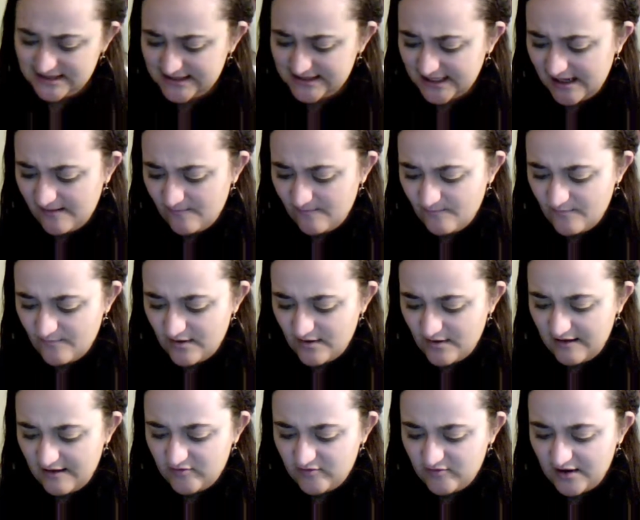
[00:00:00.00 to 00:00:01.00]
it's like a
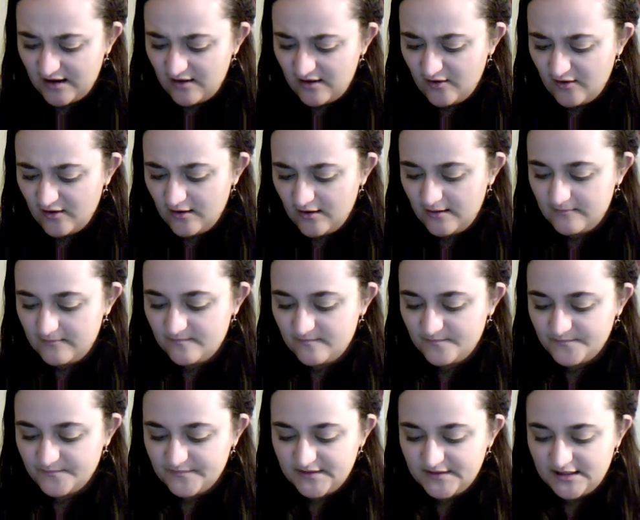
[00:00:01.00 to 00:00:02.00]
mauve color,
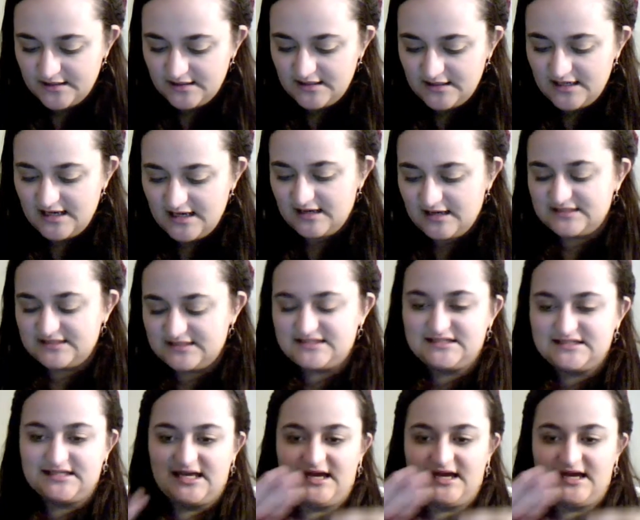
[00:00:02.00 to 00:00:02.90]
and it's